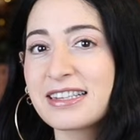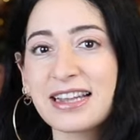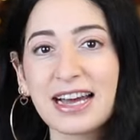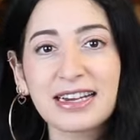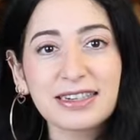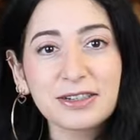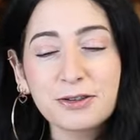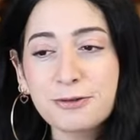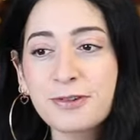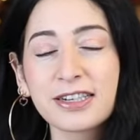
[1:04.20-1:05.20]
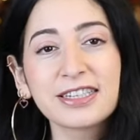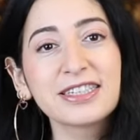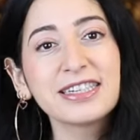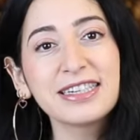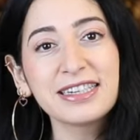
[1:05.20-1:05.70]
that
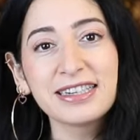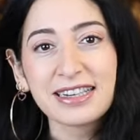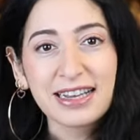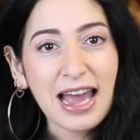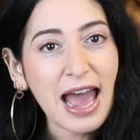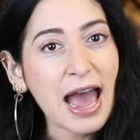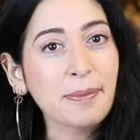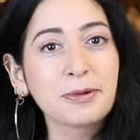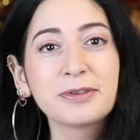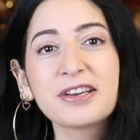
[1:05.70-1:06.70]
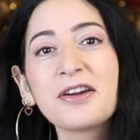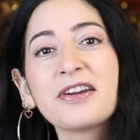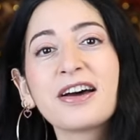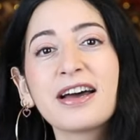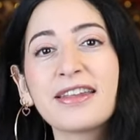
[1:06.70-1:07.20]
crunchy apple
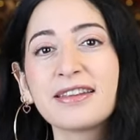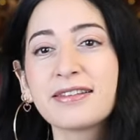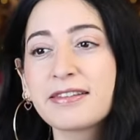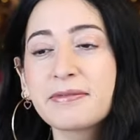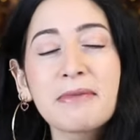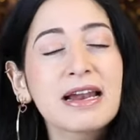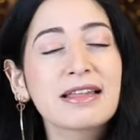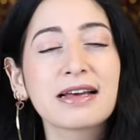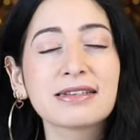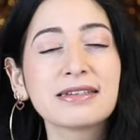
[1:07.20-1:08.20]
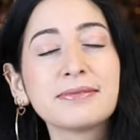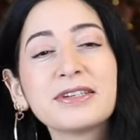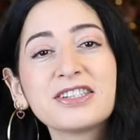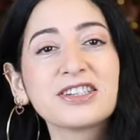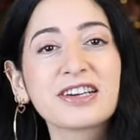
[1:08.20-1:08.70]
donut and smelling that
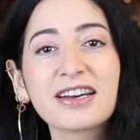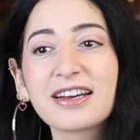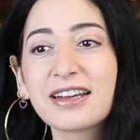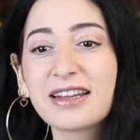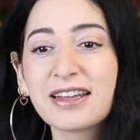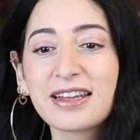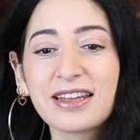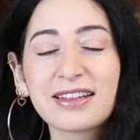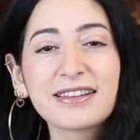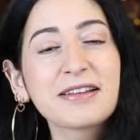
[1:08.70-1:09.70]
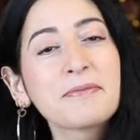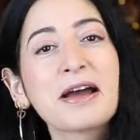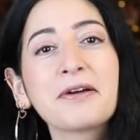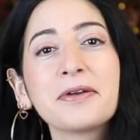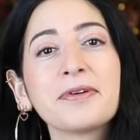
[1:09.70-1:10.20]
cinnamon sugar,
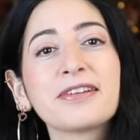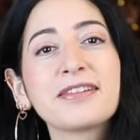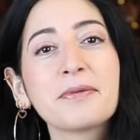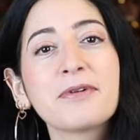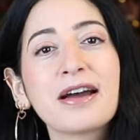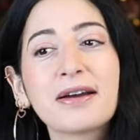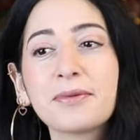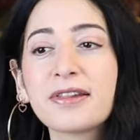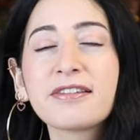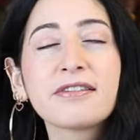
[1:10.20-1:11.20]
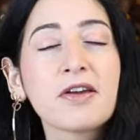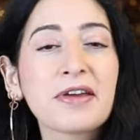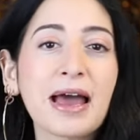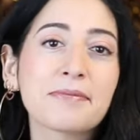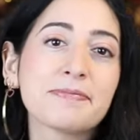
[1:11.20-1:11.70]
somehow you are somewhere with
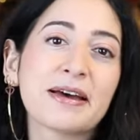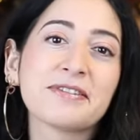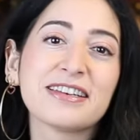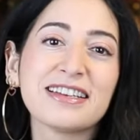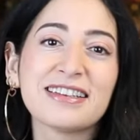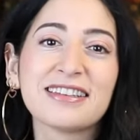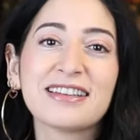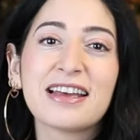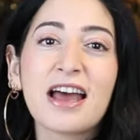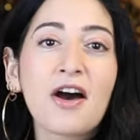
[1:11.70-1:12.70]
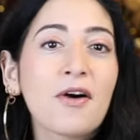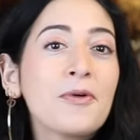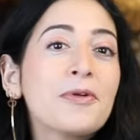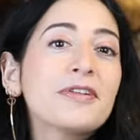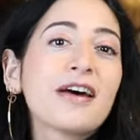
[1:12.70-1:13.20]
snow-capped mountains
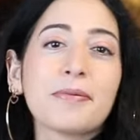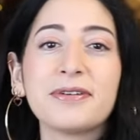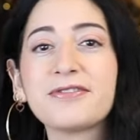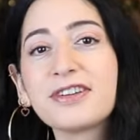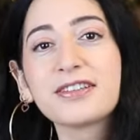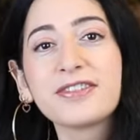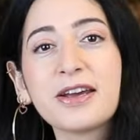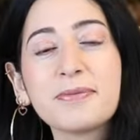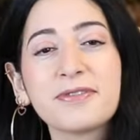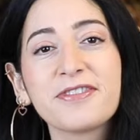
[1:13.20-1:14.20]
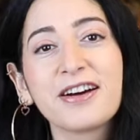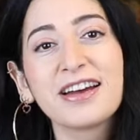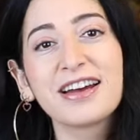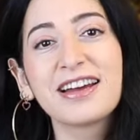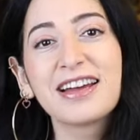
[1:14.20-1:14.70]
hauled up in front of an open
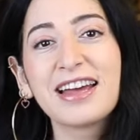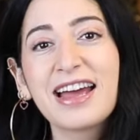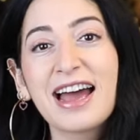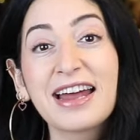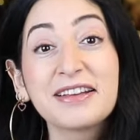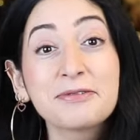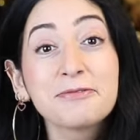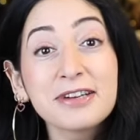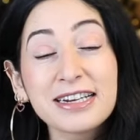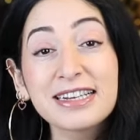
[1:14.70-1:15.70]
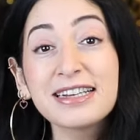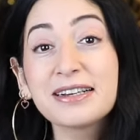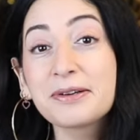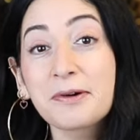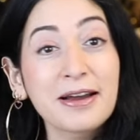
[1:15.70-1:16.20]
fire, and it's really
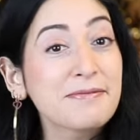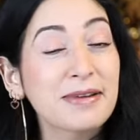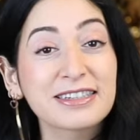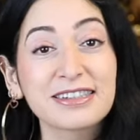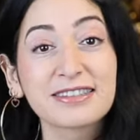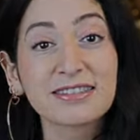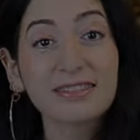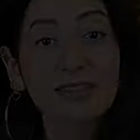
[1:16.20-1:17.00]
quite magical.